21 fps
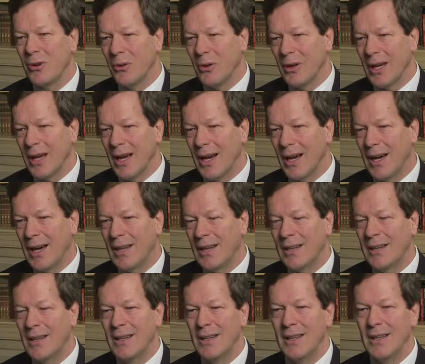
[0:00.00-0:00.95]
going
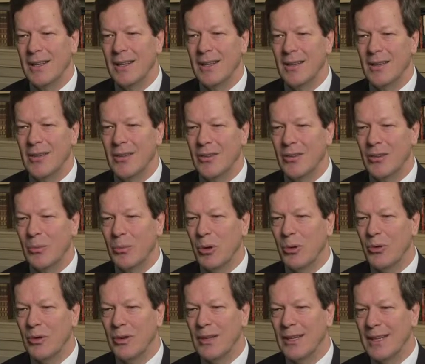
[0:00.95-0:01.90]
on in this
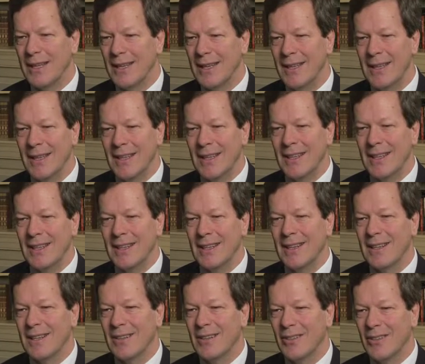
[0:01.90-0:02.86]
supposedly
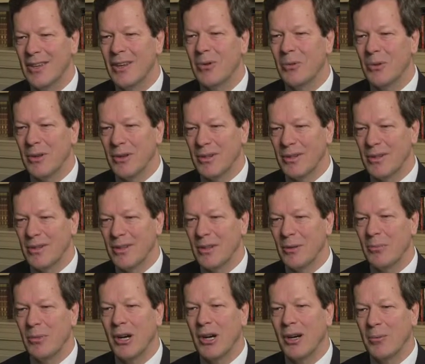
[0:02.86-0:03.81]
secret
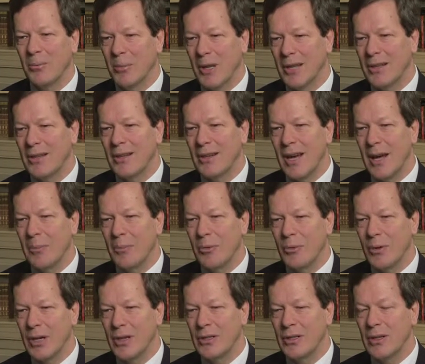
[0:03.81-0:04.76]
compartmented
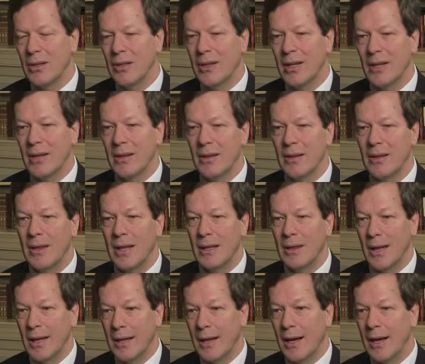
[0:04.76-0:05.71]
operation than they
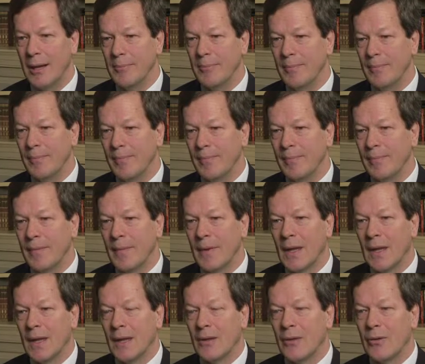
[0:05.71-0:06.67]
let on.
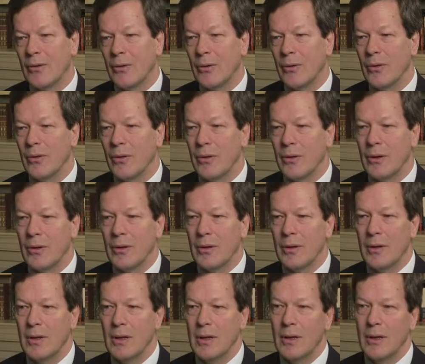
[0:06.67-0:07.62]
So
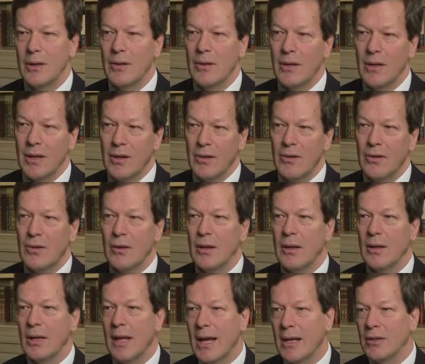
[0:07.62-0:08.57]
there is
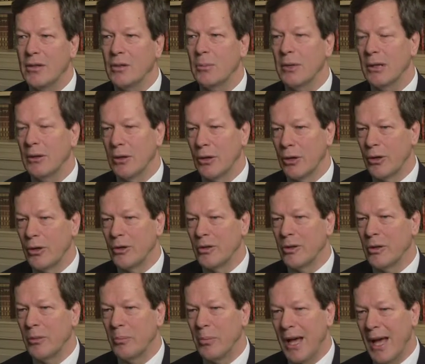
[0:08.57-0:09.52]
a lot to be
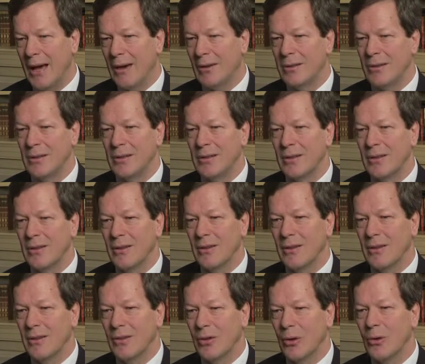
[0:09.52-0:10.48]
learned about
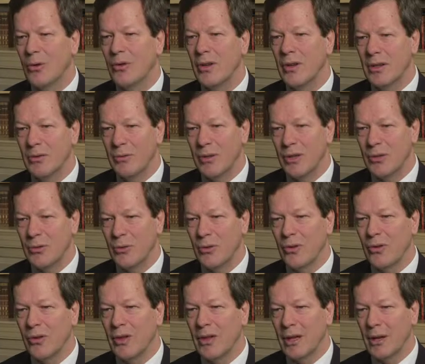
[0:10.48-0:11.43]
those
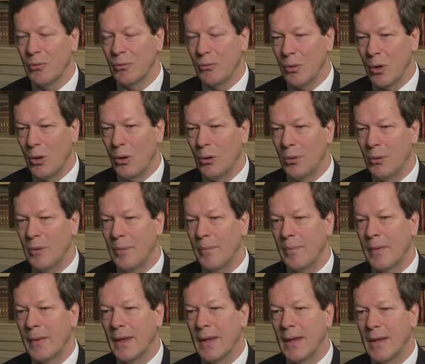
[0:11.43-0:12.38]
individuals and their role
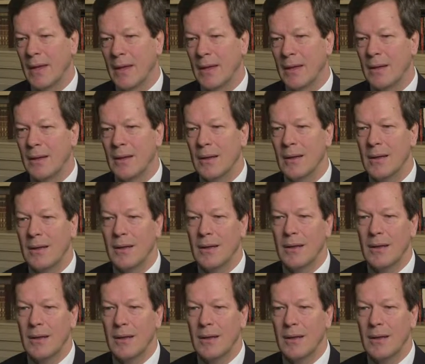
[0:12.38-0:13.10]
in